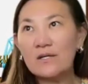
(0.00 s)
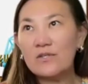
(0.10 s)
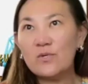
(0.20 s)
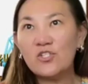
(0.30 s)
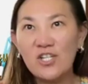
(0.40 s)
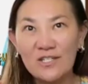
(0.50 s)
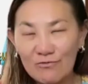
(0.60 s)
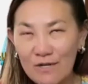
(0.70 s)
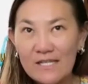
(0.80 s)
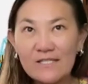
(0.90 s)
you are
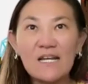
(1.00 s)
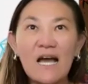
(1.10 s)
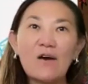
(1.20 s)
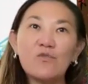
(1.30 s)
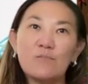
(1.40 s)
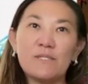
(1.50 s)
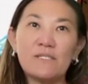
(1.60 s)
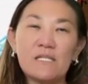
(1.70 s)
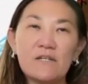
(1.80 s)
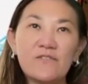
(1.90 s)
genderized and how you're
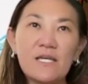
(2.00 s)
perceived.